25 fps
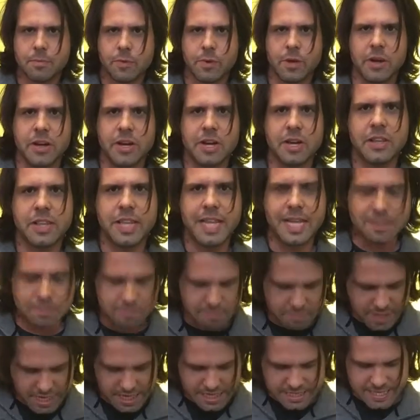We already know that's
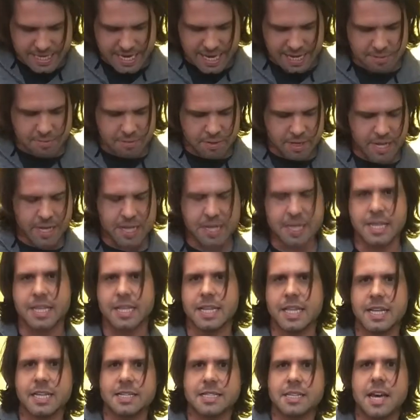B ten bend, and
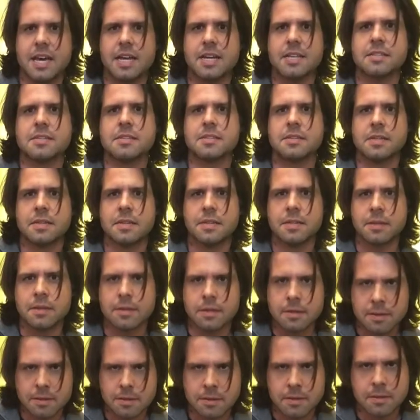then he's got his,
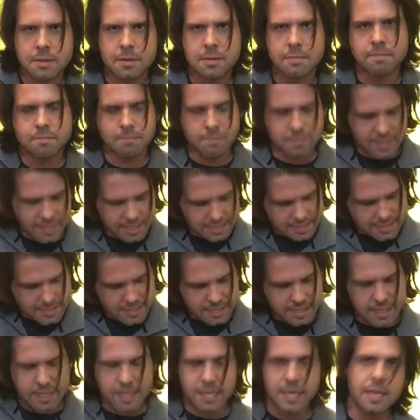that's
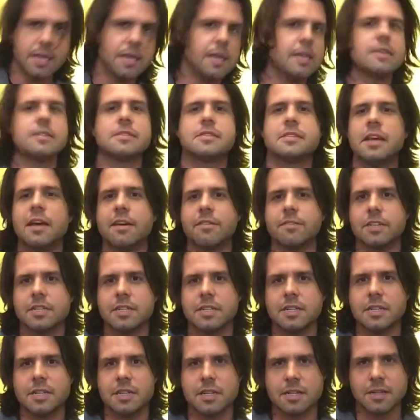uh, E
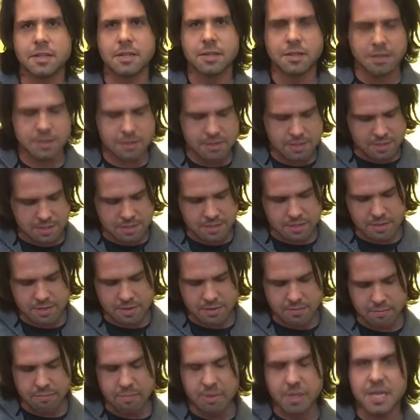seven,
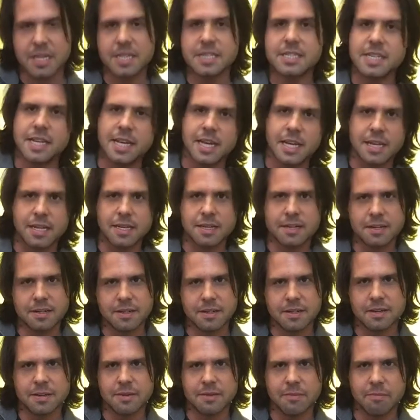B ten,
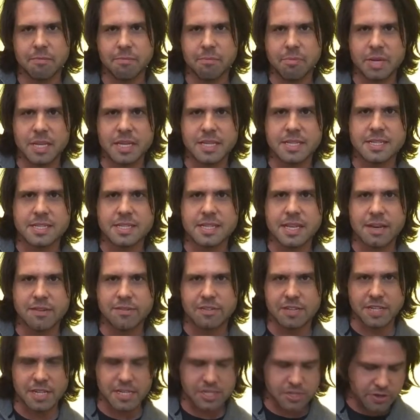B
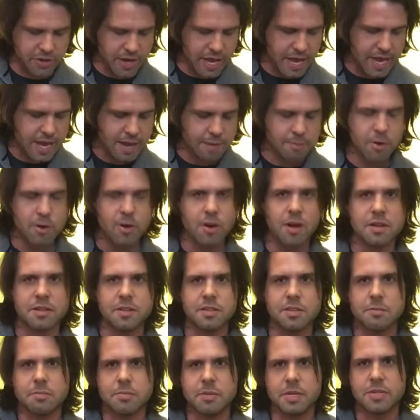seven, and you hammer
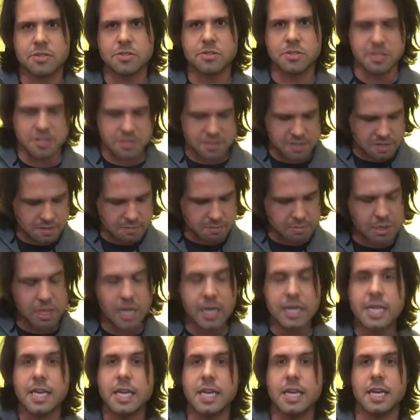onto the B string. So you
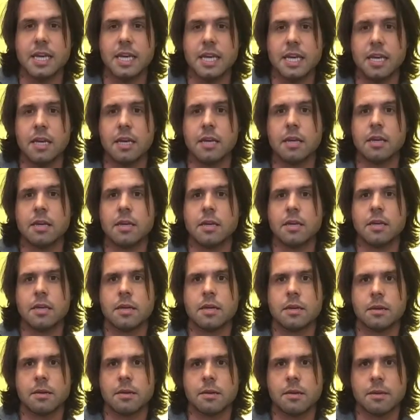pluck E,
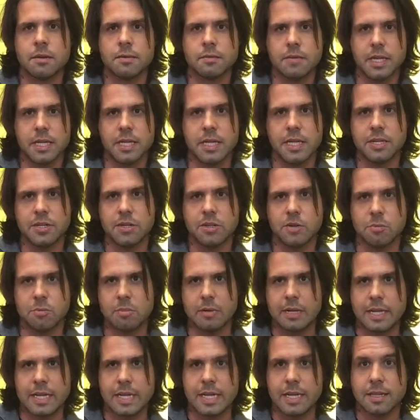and then you don't
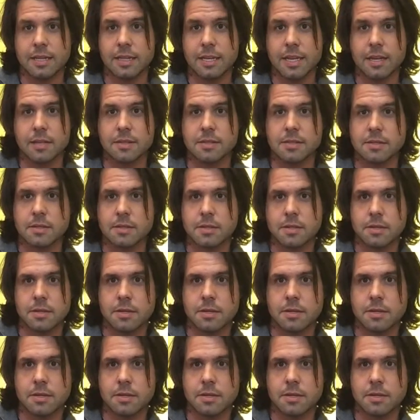pluck anything else.